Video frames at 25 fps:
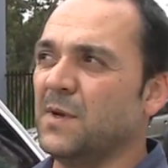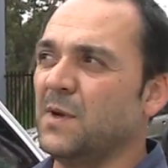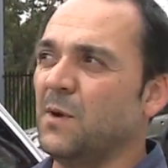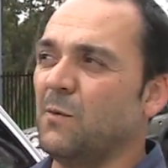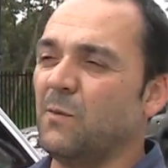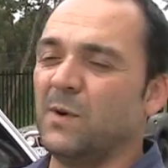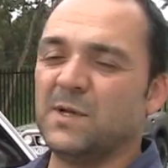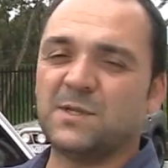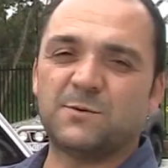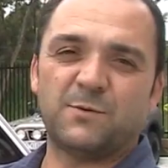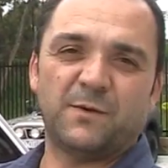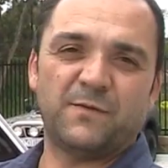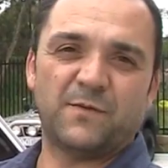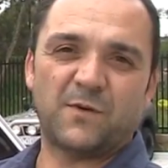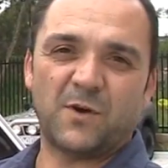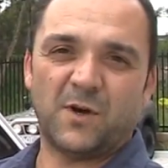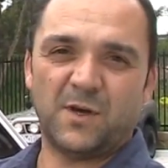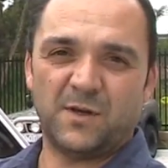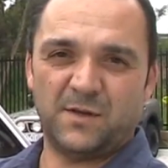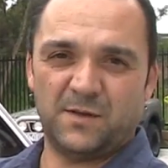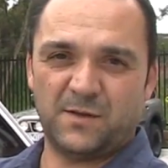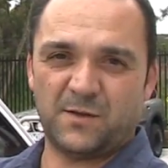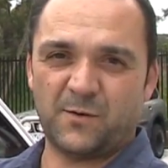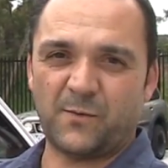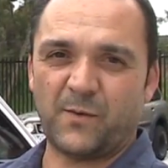Once we've
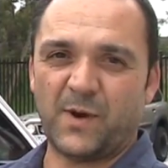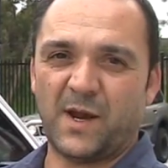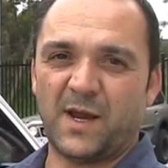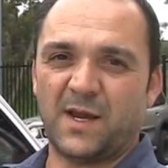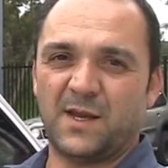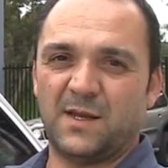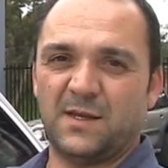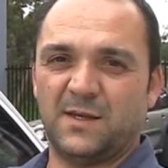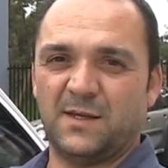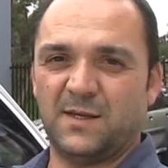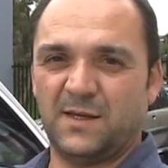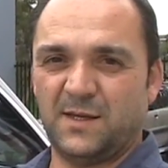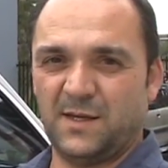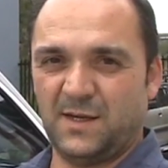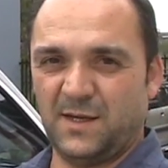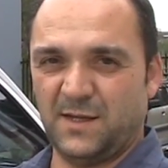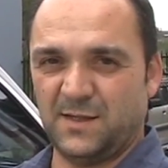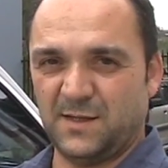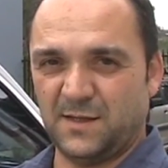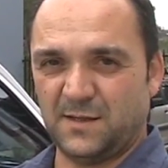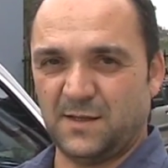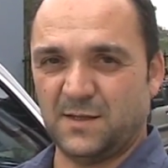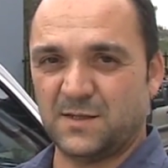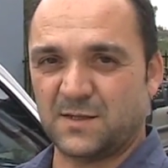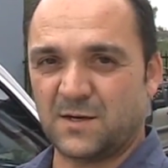got the rack in
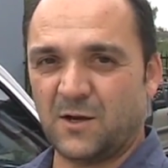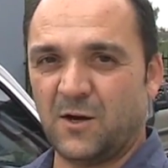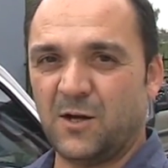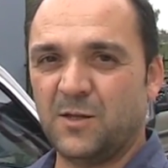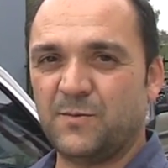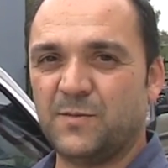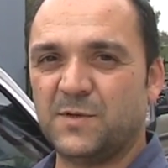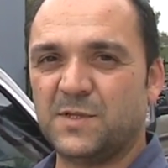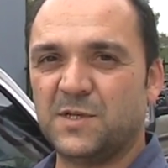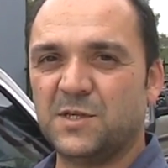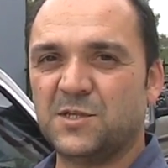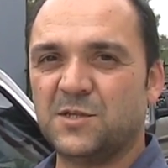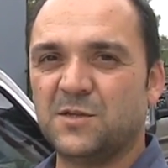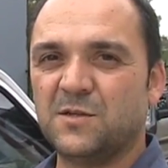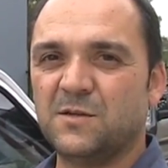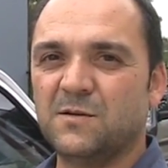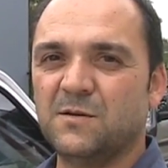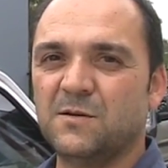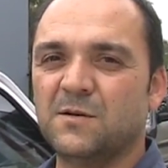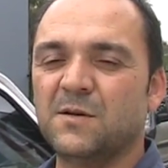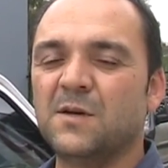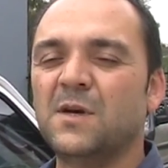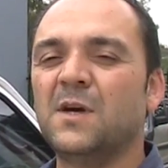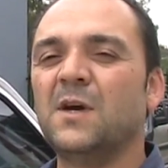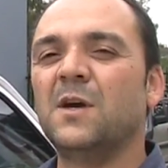the desired position,
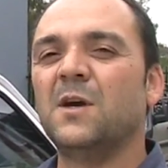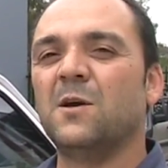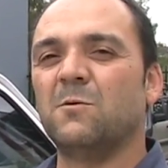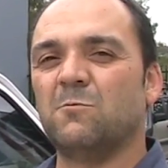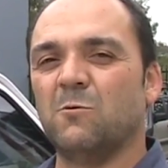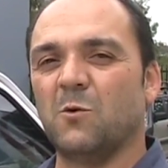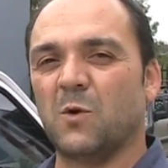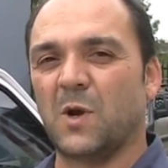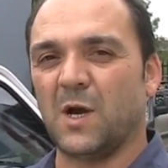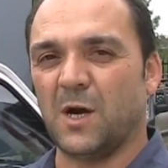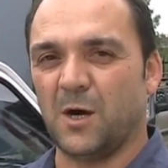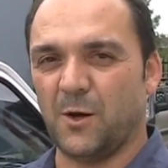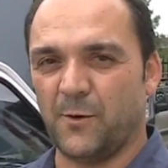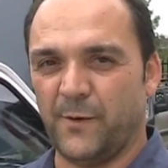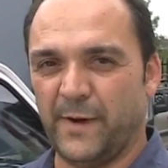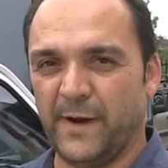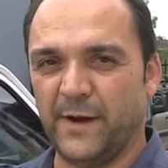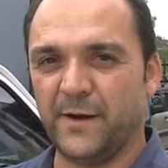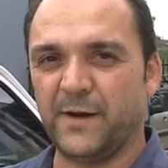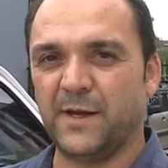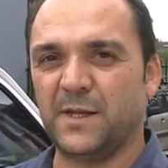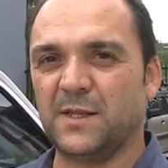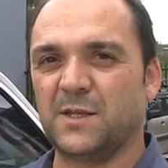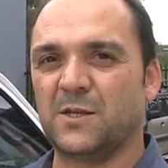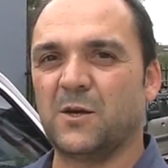we'll go
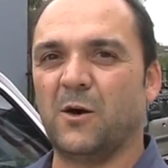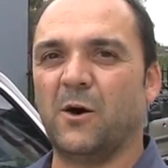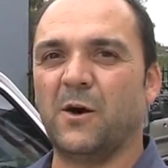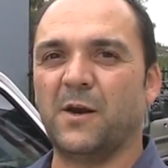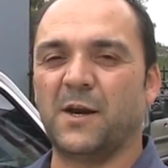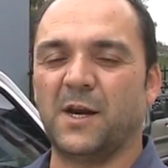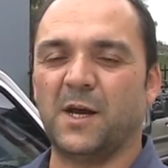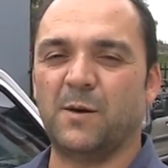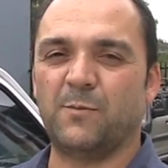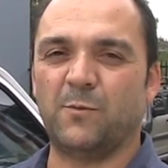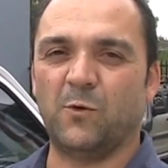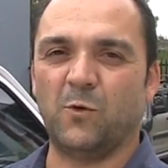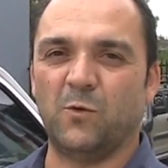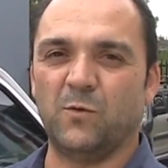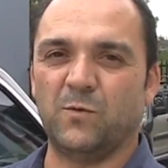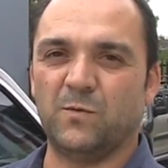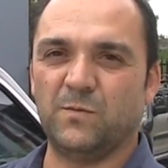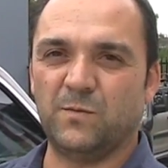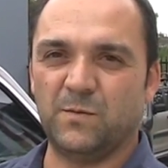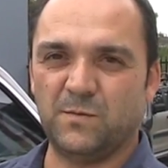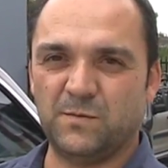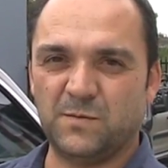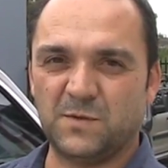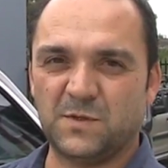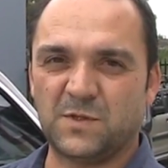around and tighten up all
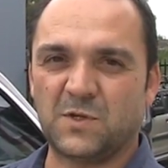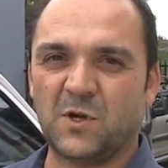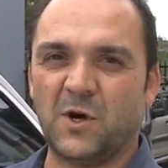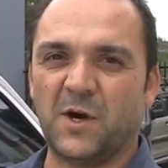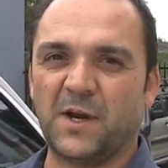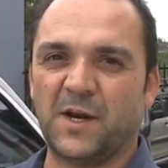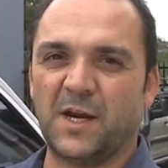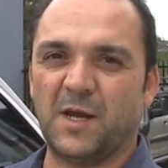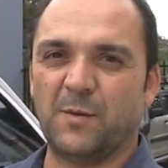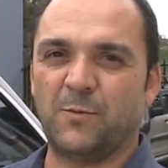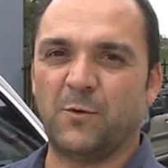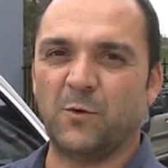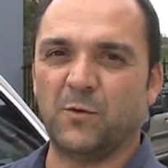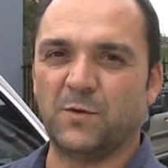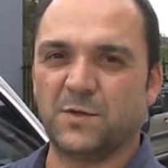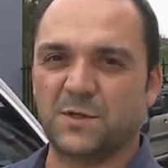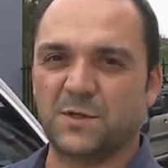the